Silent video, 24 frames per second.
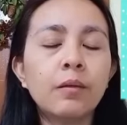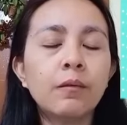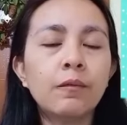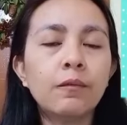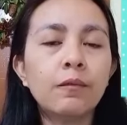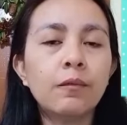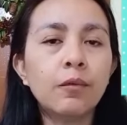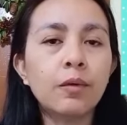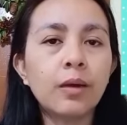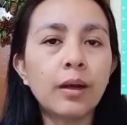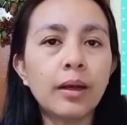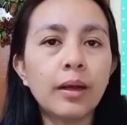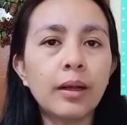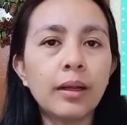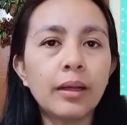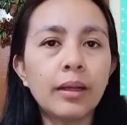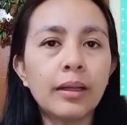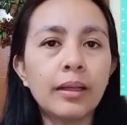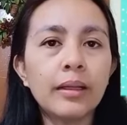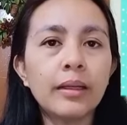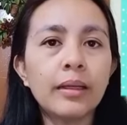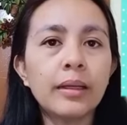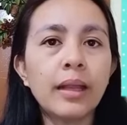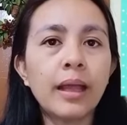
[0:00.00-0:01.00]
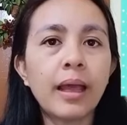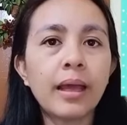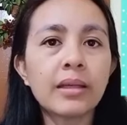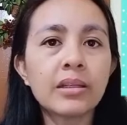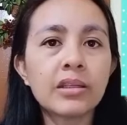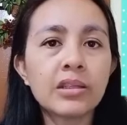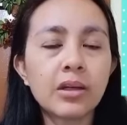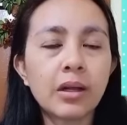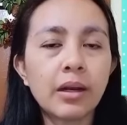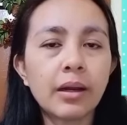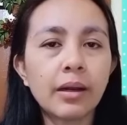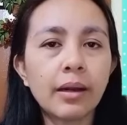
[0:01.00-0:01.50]
Fucalin
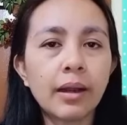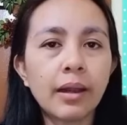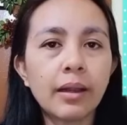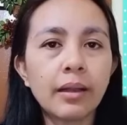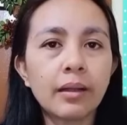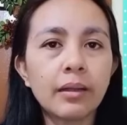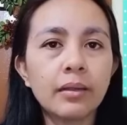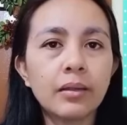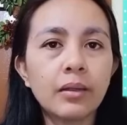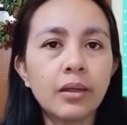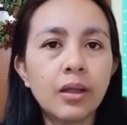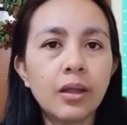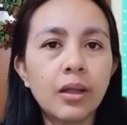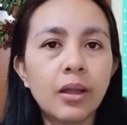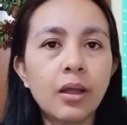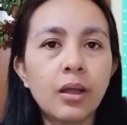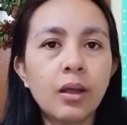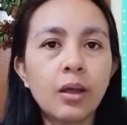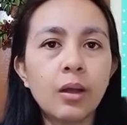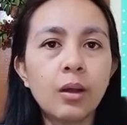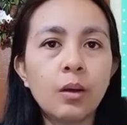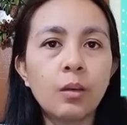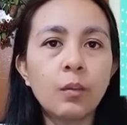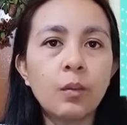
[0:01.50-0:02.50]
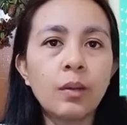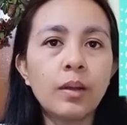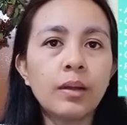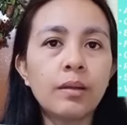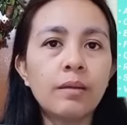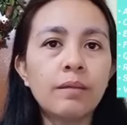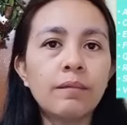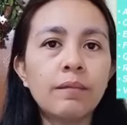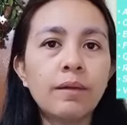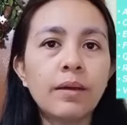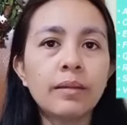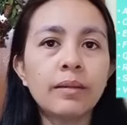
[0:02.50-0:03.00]
XR and
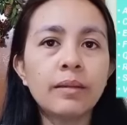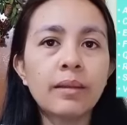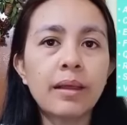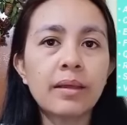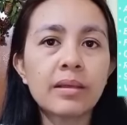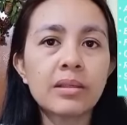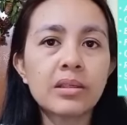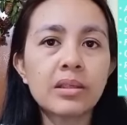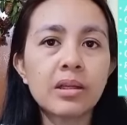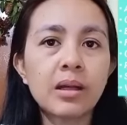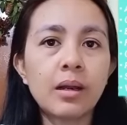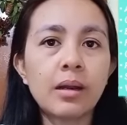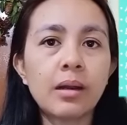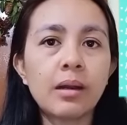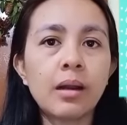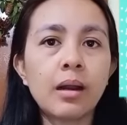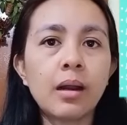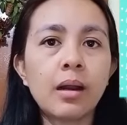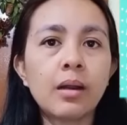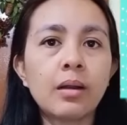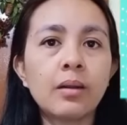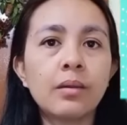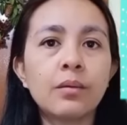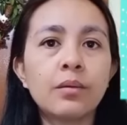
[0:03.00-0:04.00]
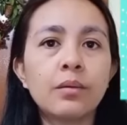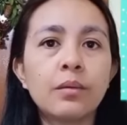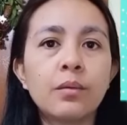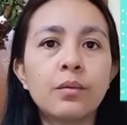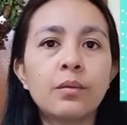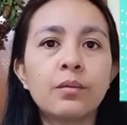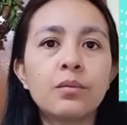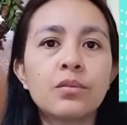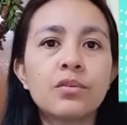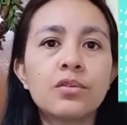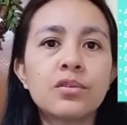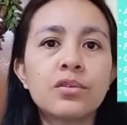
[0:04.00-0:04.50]
Relevant XR are
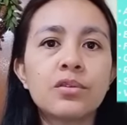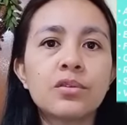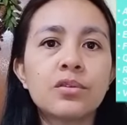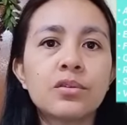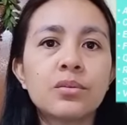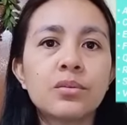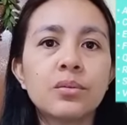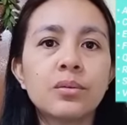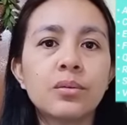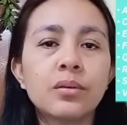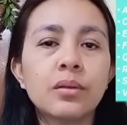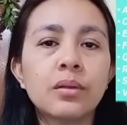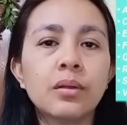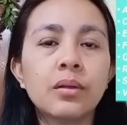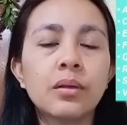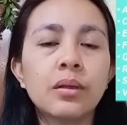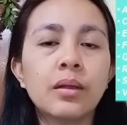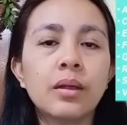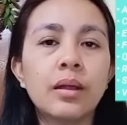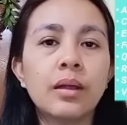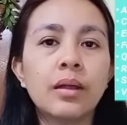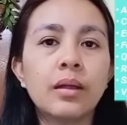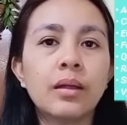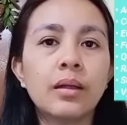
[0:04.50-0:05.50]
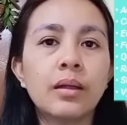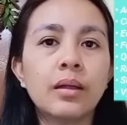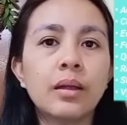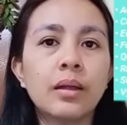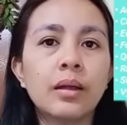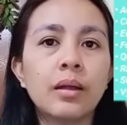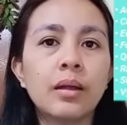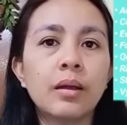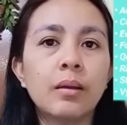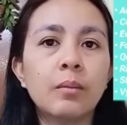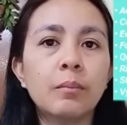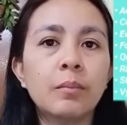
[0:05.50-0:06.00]
those like
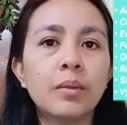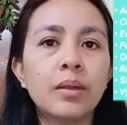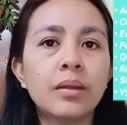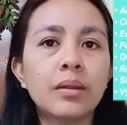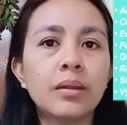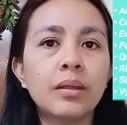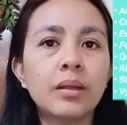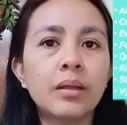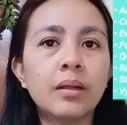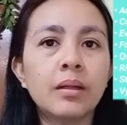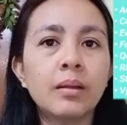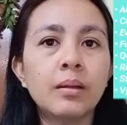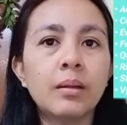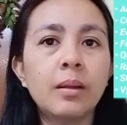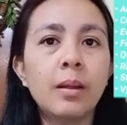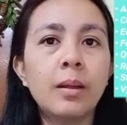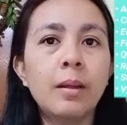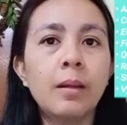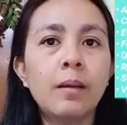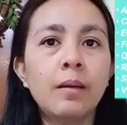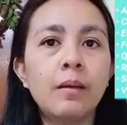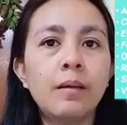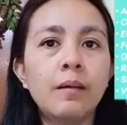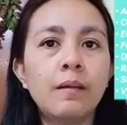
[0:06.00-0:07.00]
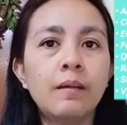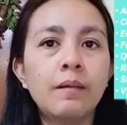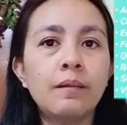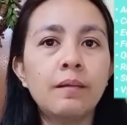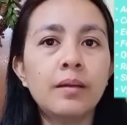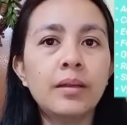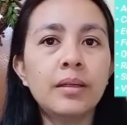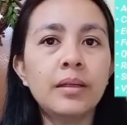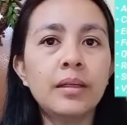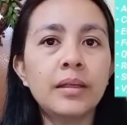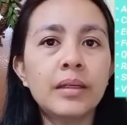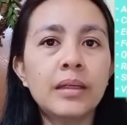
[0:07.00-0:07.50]

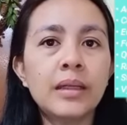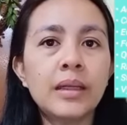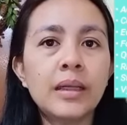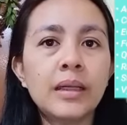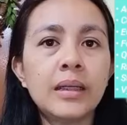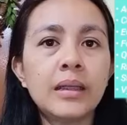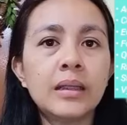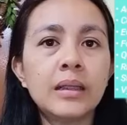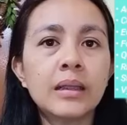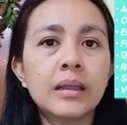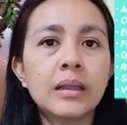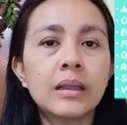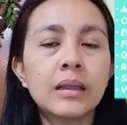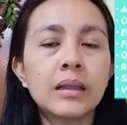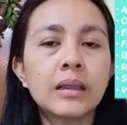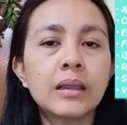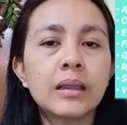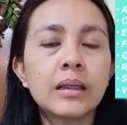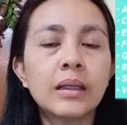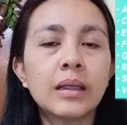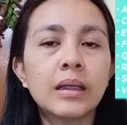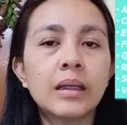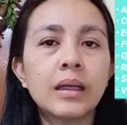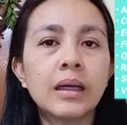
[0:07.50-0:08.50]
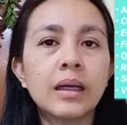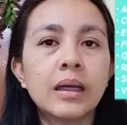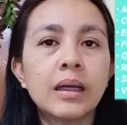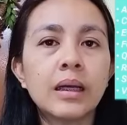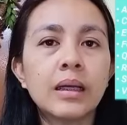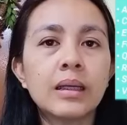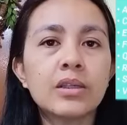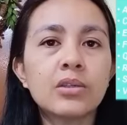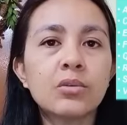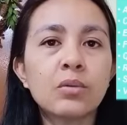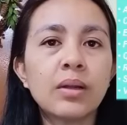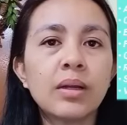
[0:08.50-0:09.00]
methylphenidate,
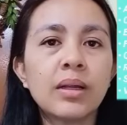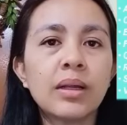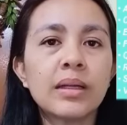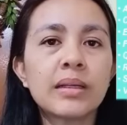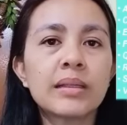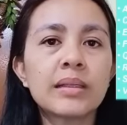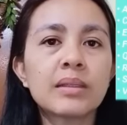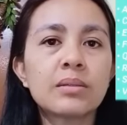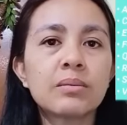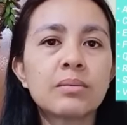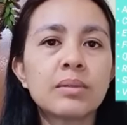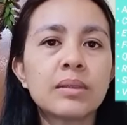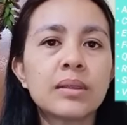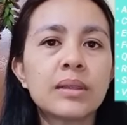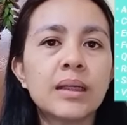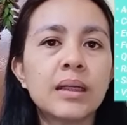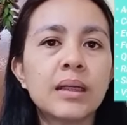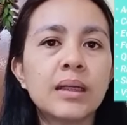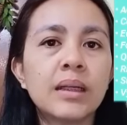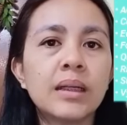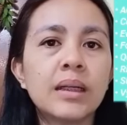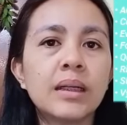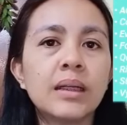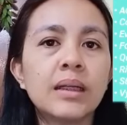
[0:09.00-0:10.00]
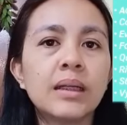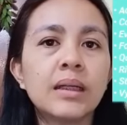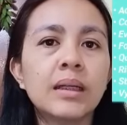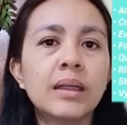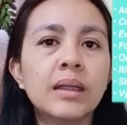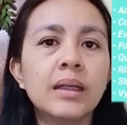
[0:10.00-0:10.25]
as well as Ritalin,